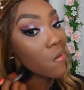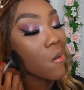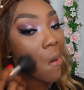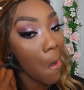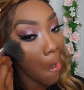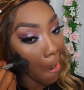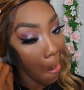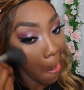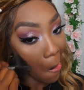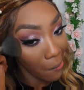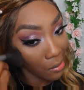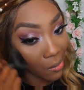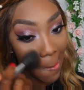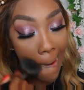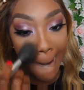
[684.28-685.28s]
underneath the
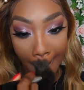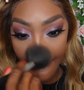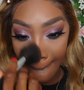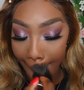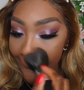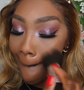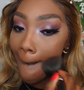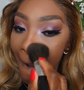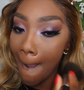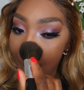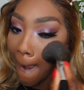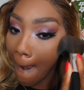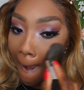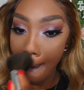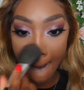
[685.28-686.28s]
eyes.
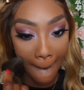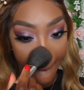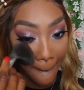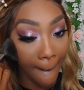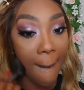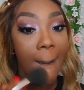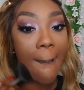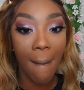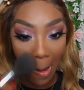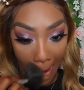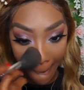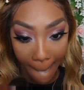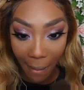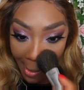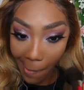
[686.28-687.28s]
Taking my
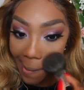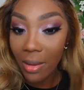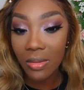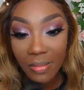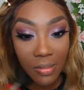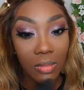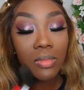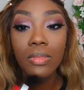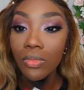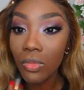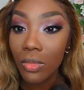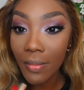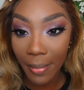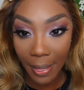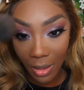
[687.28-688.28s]
black Radiance
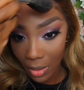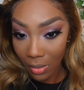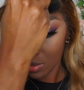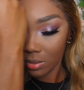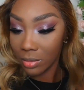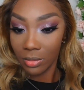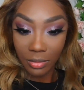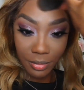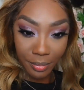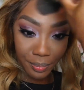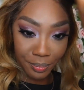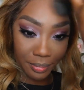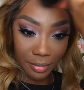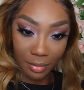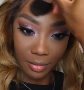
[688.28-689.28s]
finishing
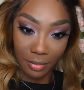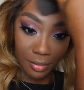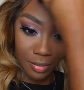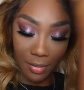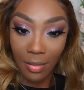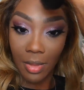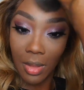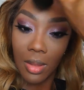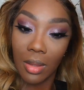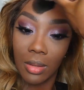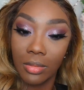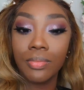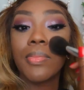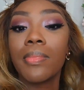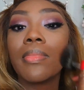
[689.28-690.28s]
powder. This
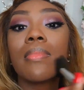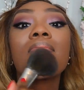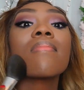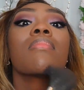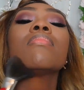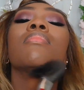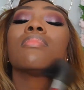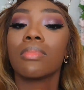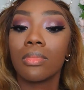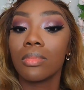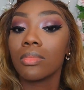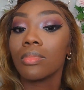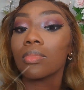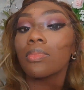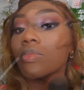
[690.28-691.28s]
was in the milk
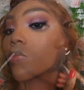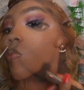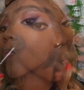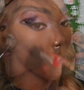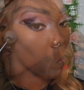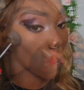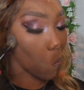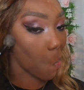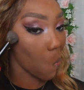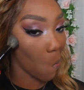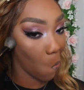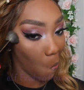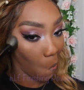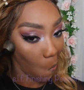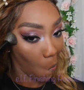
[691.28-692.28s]
chocolate one,
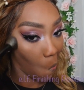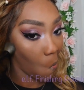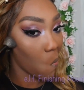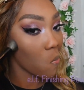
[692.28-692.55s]
and I'm just